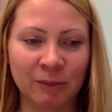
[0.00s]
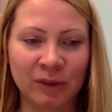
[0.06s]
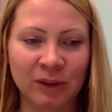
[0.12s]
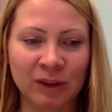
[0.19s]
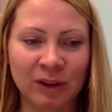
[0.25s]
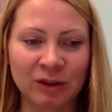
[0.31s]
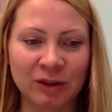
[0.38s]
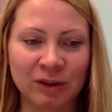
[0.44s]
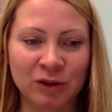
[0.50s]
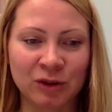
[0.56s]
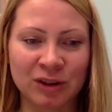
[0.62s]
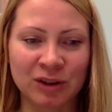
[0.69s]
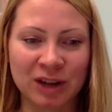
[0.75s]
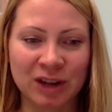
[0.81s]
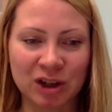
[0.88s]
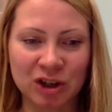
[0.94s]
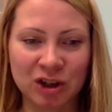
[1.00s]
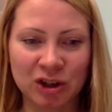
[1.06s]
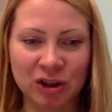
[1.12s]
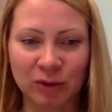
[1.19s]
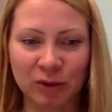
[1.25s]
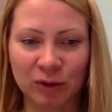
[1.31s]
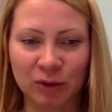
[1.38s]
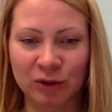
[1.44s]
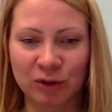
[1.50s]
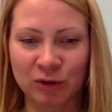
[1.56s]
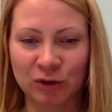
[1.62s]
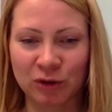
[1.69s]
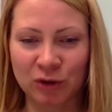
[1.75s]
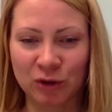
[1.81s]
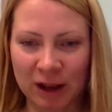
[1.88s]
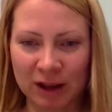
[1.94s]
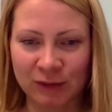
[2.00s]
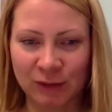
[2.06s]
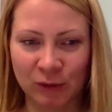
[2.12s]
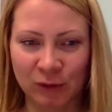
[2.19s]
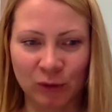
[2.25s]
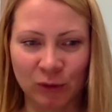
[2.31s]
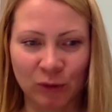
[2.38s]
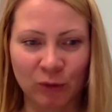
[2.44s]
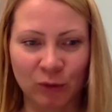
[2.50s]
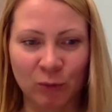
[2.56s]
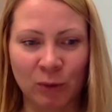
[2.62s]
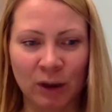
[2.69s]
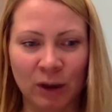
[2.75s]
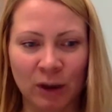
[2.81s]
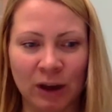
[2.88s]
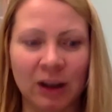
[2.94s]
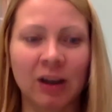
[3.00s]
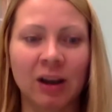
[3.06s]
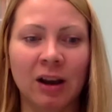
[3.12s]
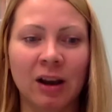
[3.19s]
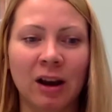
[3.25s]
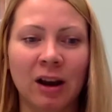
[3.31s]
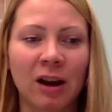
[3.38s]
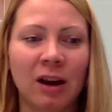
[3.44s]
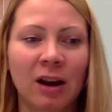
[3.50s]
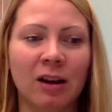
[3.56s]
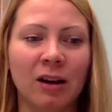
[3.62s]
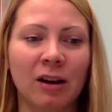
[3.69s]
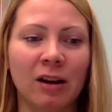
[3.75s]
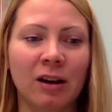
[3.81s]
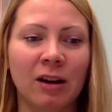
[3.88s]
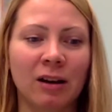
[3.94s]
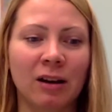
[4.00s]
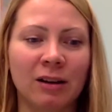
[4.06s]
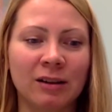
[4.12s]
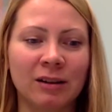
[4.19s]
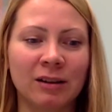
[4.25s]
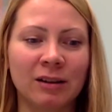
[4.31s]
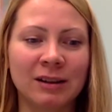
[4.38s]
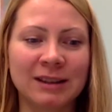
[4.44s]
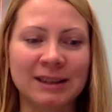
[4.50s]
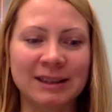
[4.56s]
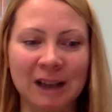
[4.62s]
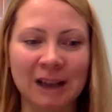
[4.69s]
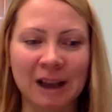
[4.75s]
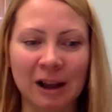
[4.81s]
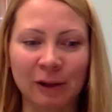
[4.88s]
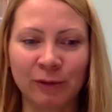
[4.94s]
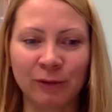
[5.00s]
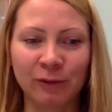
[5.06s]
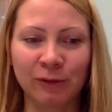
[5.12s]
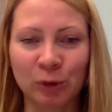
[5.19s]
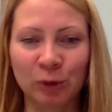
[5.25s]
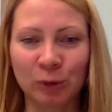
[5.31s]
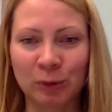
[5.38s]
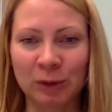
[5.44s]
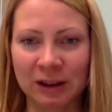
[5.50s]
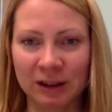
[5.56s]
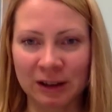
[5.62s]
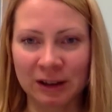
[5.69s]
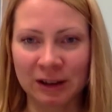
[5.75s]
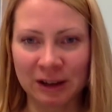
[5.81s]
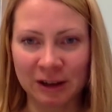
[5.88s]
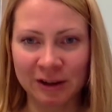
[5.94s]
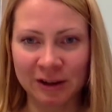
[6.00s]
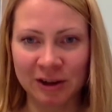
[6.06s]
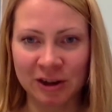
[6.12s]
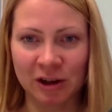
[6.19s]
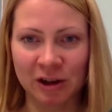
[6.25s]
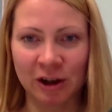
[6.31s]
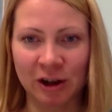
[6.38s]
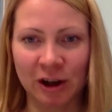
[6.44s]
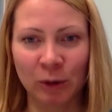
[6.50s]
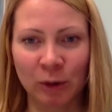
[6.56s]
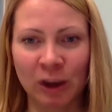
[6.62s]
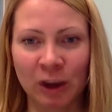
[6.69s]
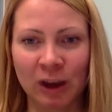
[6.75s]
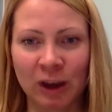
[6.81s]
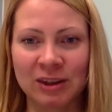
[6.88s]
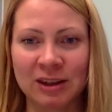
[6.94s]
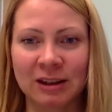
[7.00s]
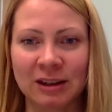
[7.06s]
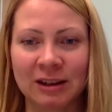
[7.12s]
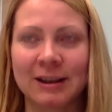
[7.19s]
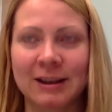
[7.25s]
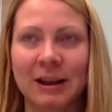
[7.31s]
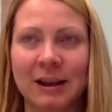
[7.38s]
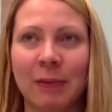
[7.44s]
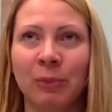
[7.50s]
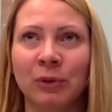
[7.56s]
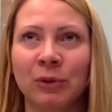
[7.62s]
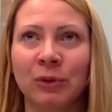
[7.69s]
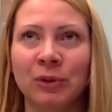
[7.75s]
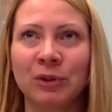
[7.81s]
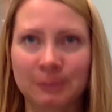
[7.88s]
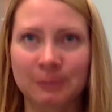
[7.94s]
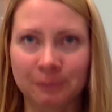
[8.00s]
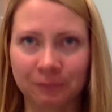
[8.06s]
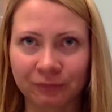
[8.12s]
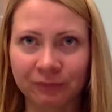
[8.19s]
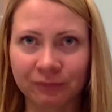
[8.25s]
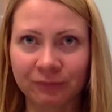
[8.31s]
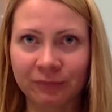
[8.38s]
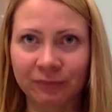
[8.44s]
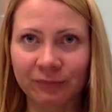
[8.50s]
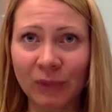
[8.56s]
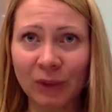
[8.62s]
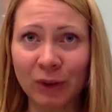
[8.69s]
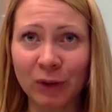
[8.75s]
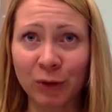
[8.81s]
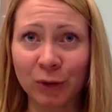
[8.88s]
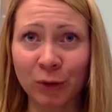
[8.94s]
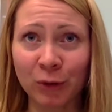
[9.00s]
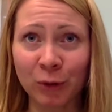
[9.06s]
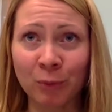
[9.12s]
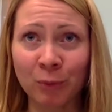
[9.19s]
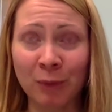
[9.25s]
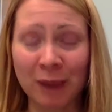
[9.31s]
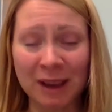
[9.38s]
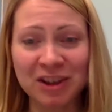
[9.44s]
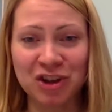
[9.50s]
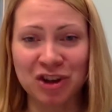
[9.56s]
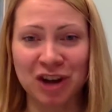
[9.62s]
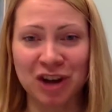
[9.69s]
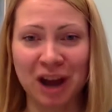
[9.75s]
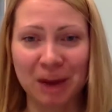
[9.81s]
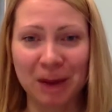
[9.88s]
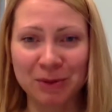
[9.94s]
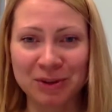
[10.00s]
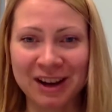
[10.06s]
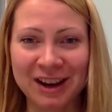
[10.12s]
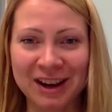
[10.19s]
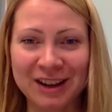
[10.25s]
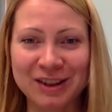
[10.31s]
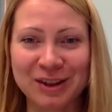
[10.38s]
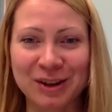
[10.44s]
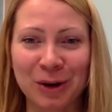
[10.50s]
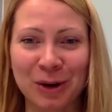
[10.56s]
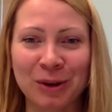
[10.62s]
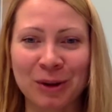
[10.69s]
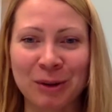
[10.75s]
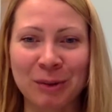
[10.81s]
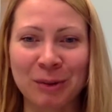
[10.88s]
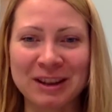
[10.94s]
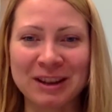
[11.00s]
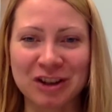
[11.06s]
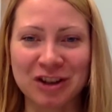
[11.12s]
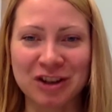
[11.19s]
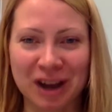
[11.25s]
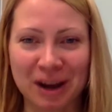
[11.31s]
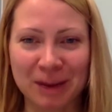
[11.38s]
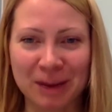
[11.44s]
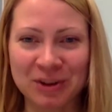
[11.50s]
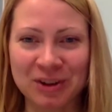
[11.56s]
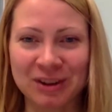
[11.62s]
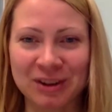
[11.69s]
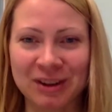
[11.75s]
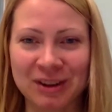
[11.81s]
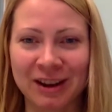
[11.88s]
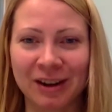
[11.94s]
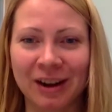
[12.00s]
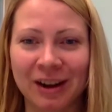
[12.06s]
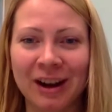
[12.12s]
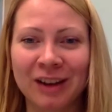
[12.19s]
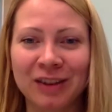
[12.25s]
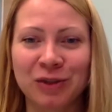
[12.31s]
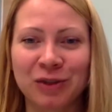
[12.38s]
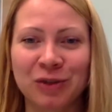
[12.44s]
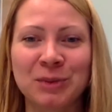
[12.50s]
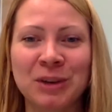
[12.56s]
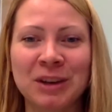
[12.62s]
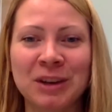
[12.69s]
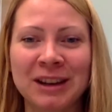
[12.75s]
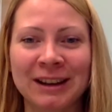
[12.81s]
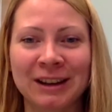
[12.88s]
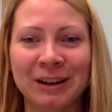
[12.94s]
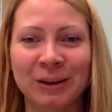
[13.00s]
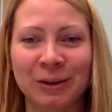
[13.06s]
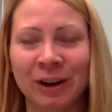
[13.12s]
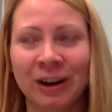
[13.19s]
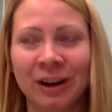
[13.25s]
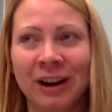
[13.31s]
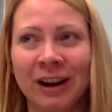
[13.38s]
the transaction of a transfer of money itself could be done easier, and we have seen examples through messaging apps. So the messaging apps, they're transmitting your